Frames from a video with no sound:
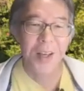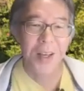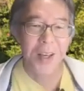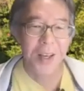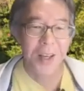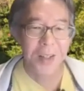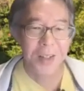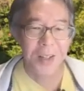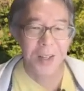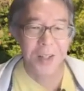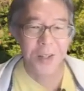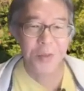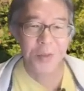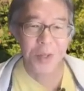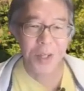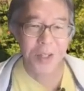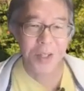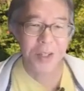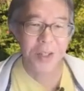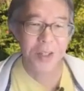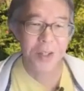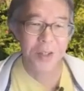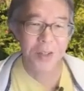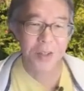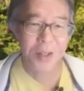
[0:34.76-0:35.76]
And anyway,
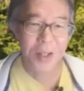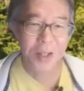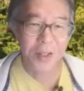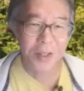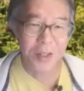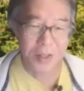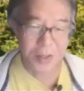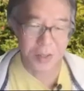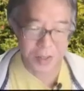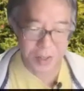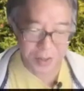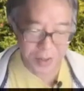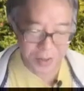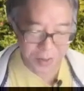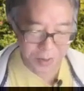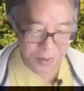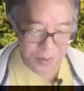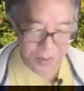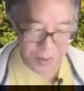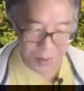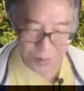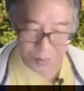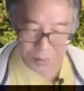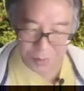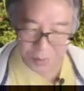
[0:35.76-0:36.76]
here I discussed two
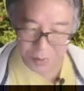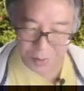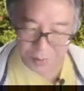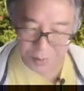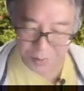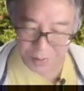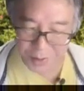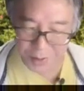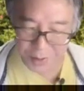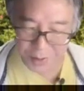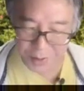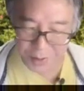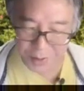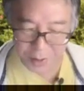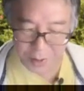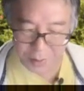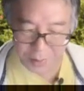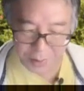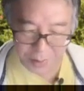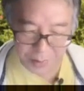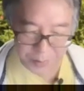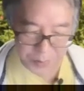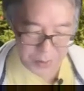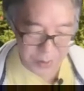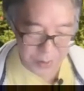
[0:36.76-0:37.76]
number-theoretic
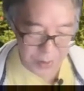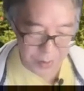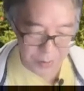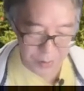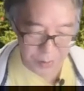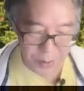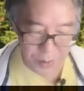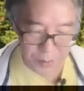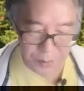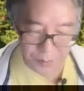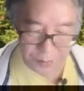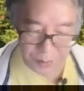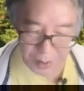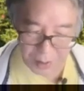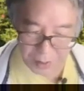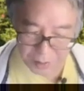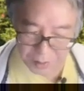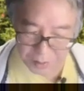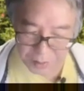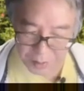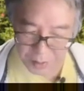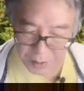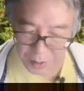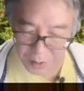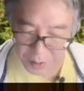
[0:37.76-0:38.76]
theorems that we
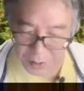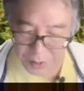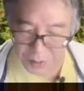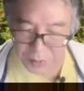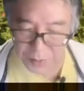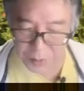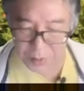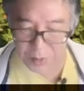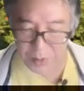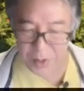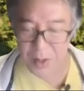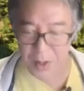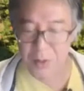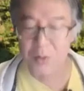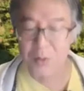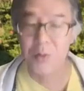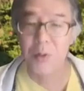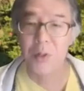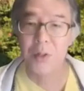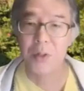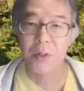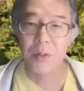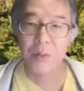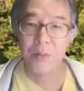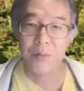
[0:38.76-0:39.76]
found useful in
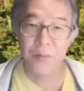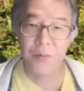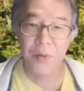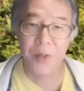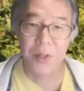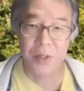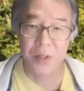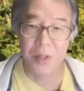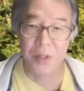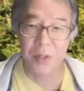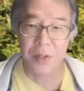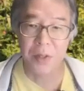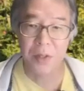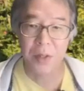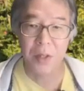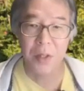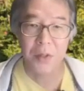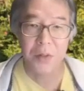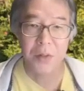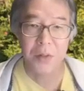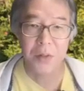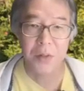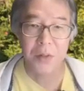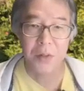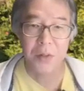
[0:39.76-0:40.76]
quantum physics.
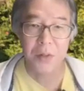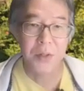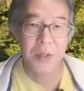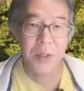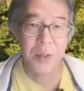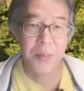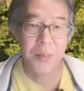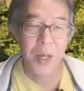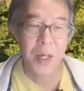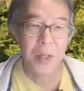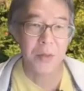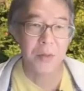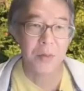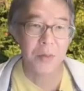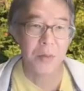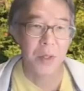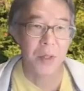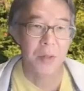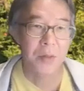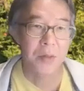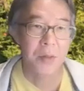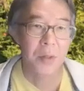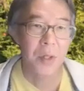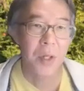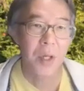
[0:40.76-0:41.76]
So here's the
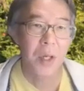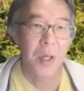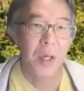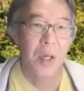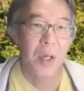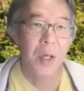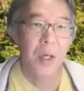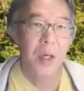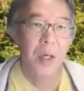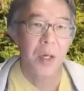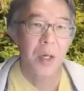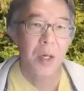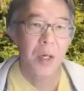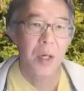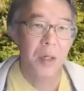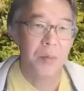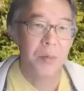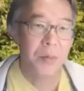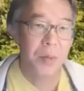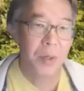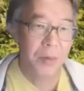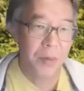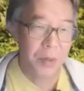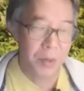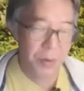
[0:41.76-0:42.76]
background.
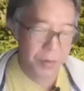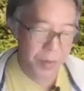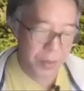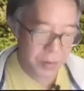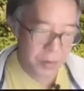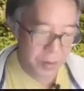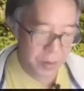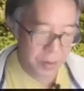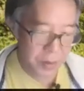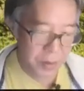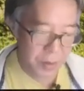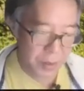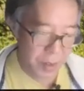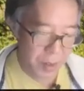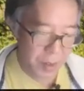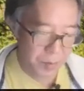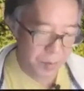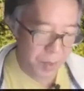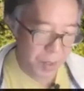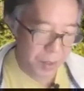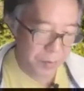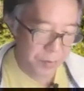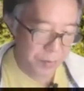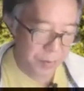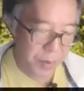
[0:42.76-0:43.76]
Very recently,
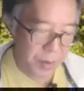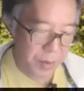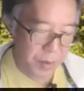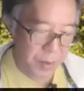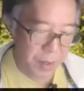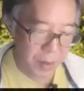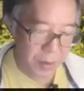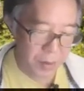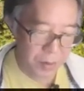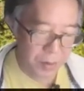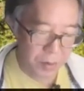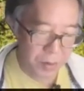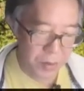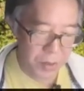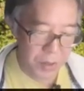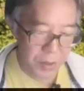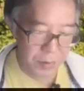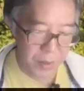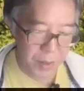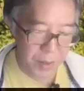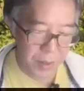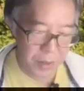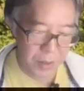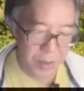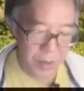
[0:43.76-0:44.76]
my friend Naoto
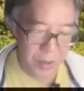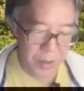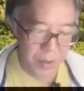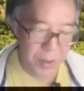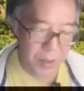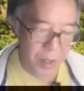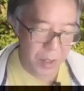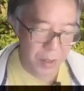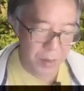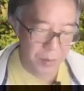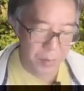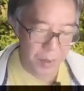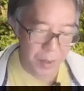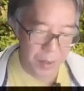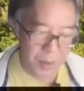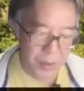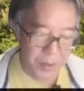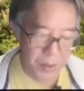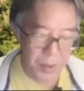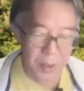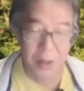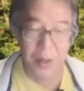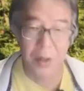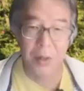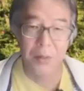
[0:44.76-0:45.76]
Shiraishi and
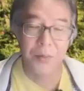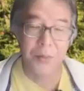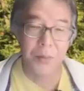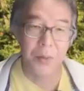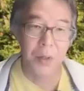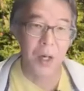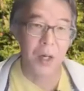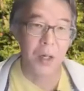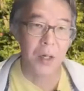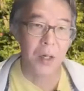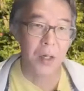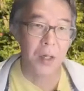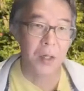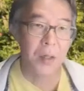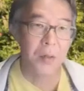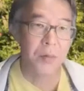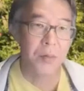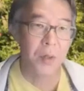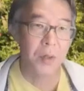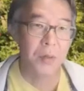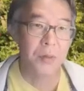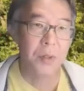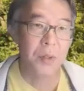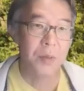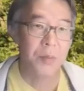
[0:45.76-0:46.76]
myself
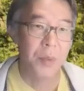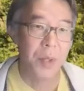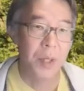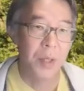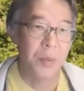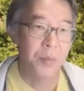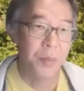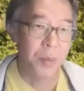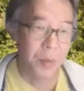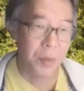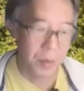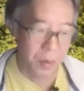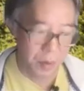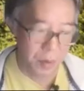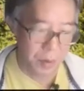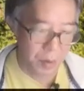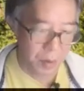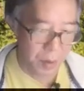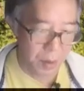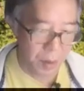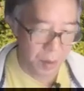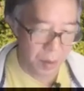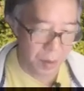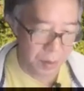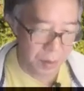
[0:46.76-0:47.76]
wrote a paper
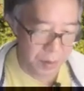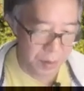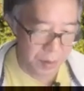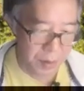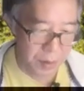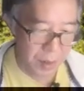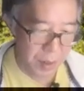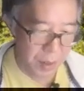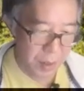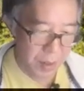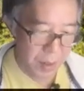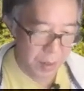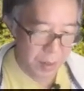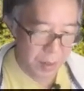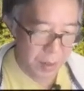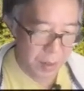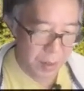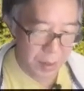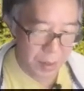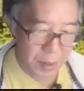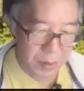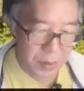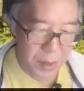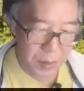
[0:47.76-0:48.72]
on a